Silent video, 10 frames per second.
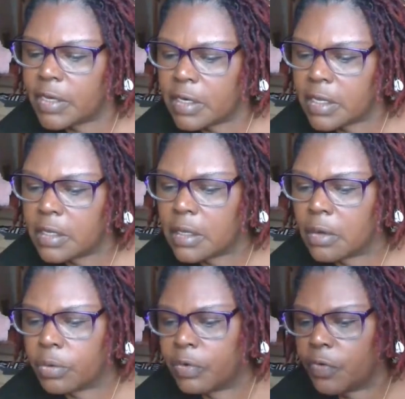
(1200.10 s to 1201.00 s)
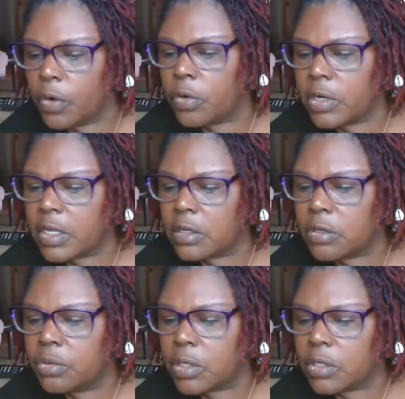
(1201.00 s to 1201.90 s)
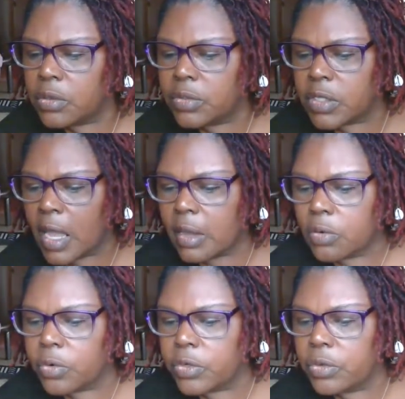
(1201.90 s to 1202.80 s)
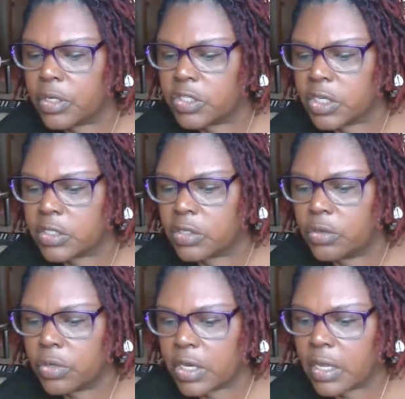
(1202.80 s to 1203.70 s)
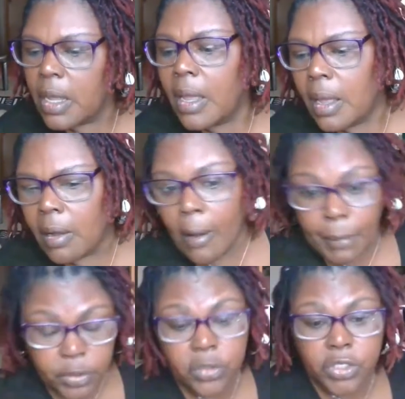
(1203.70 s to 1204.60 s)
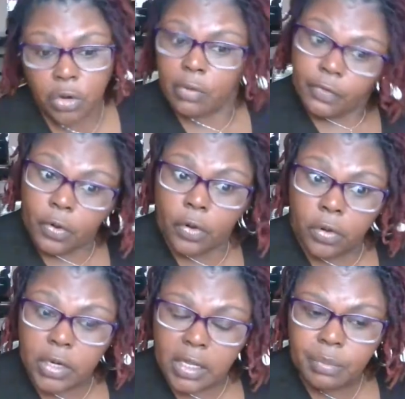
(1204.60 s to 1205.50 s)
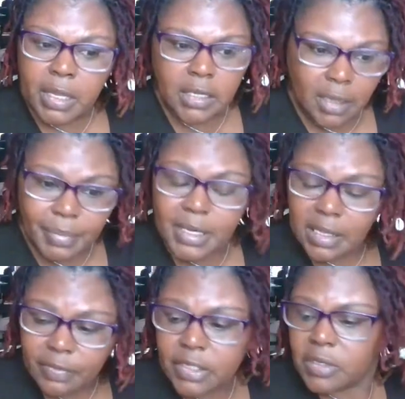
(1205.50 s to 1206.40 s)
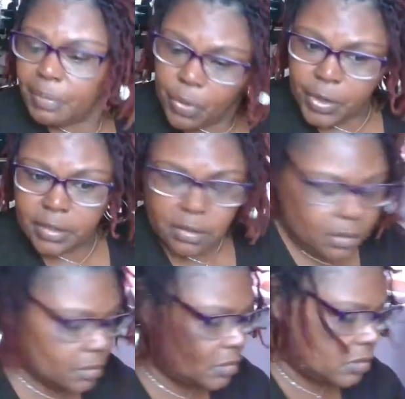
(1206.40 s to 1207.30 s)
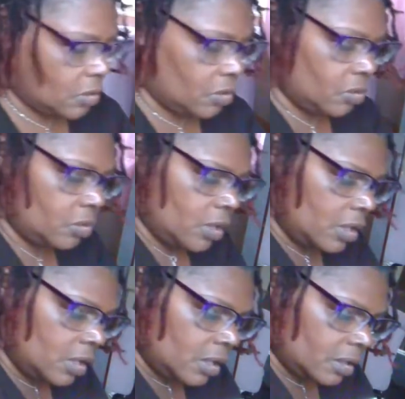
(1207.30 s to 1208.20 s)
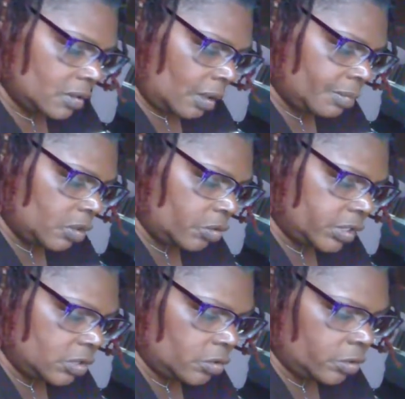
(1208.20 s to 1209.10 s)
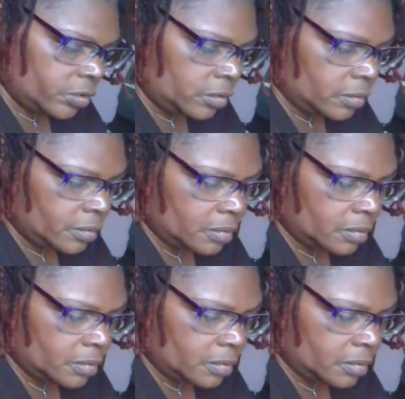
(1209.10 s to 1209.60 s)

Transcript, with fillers: a link, a referral link. You can use that, or you can just Google it. I'm going to use your referral link because I believe in supporting. So I'm going to go to your,